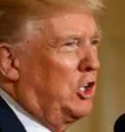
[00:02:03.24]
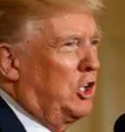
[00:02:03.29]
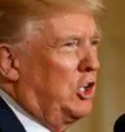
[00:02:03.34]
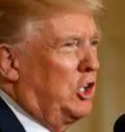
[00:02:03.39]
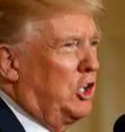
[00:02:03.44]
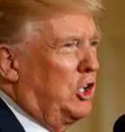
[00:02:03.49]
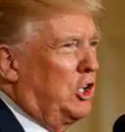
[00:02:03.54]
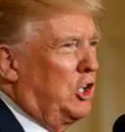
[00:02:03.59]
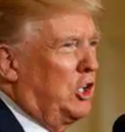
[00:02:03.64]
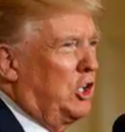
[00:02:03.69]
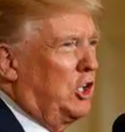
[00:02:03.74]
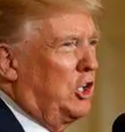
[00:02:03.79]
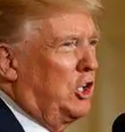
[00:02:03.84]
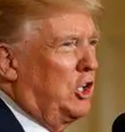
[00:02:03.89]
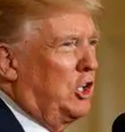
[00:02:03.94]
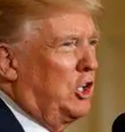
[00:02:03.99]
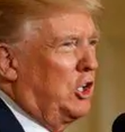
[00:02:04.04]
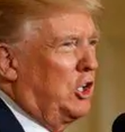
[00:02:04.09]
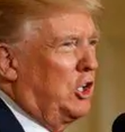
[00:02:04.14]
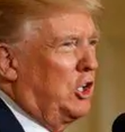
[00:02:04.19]

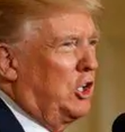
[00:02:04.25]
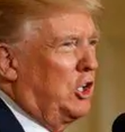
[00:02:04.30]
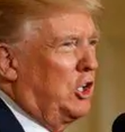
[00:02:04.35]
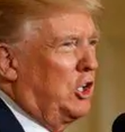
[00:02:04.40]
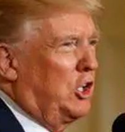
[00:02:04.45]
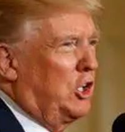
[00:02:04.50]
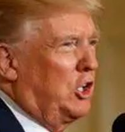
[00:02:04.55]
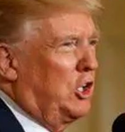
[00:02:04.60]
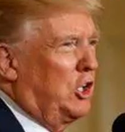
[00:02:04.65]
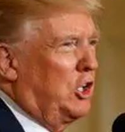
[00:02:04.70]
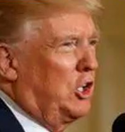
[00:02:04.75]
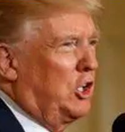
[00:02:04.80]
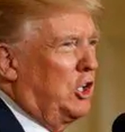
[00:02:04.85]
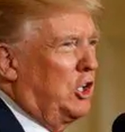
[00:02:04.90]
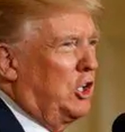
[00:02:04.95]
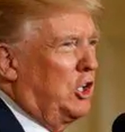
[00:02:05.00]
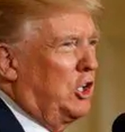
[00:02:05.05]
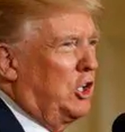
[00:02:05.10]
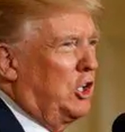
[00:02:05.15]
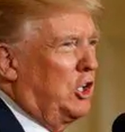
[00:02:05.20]

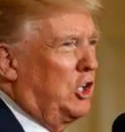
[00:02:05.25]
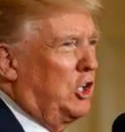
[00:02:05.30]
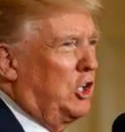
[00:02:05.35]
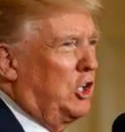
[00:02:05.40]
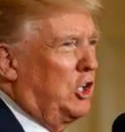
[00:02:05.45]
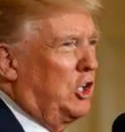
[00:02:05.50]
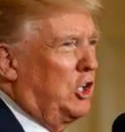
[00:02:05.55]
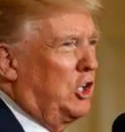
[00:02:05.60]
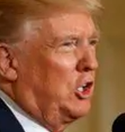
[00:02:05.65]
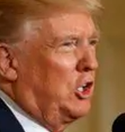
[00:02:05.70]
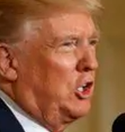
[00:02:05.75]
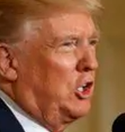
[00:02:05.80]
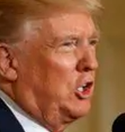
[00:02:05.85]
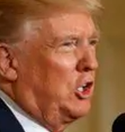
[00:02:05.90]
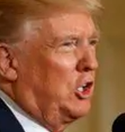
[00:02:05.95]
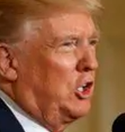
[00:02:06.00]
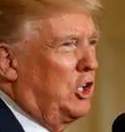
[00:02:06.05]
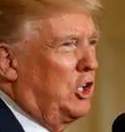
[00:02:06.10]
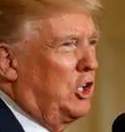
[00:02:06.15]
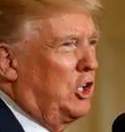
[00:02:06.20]

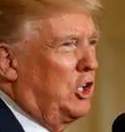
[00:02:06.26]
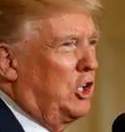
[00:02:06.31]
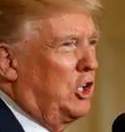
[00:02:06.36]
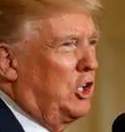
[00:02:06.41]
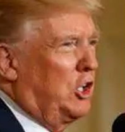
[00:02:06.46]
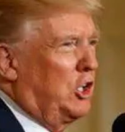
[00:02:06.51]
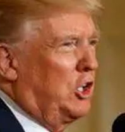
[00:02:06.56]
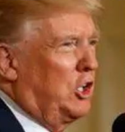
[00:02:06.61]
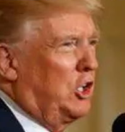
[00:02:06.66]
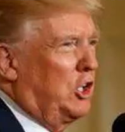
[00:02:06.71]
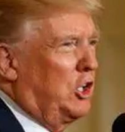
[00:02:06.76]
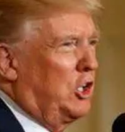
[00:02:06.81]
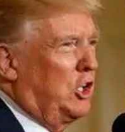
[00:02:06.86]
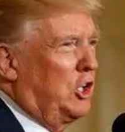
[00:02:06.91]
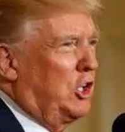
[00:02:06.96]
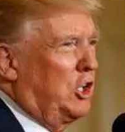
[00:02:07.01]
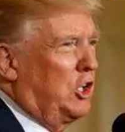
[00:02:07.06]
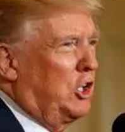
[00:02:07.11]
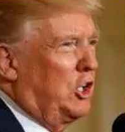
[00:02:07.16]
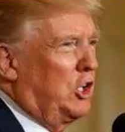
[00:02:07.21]

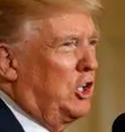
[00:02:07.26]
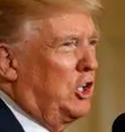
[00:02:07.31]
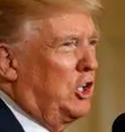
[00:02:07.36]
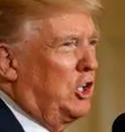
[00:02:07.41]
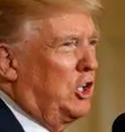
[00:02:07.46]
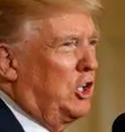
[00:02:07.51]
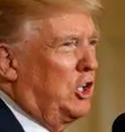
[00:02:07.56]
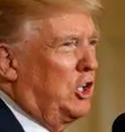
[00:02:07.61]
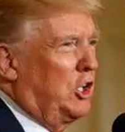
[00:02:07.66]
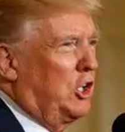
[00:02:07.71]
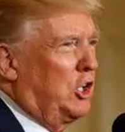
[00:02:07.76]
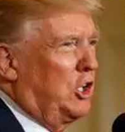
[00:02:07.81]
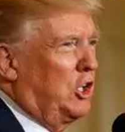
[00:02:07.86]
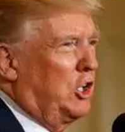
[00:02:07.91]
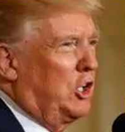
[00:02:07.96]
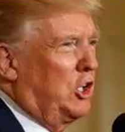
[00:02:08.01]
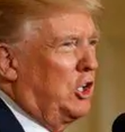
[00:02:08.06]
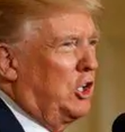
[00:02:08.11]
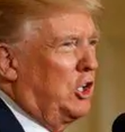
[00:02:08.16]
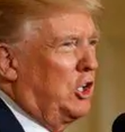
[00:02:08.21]

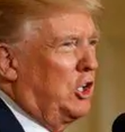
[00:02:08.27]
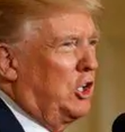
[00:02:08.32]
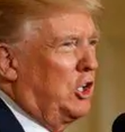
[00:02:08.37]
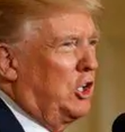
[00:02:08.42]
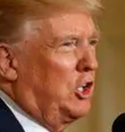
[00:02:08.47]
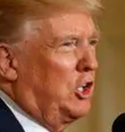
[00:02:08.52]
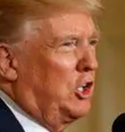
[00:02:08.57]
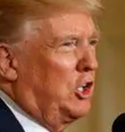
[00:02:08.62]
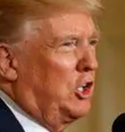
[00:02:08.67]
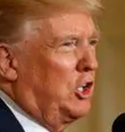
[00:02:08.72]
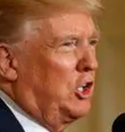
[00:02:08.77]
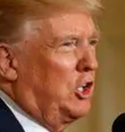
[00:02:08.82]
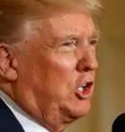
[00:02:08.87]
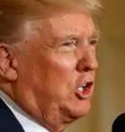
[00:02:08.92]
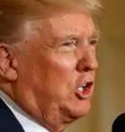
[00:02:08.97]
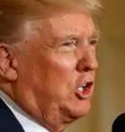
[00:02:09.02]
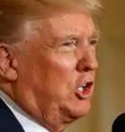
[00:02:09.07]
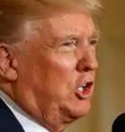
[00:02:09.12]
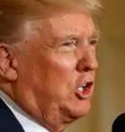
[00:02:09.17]
The face doesn't move, so there is nothing to read.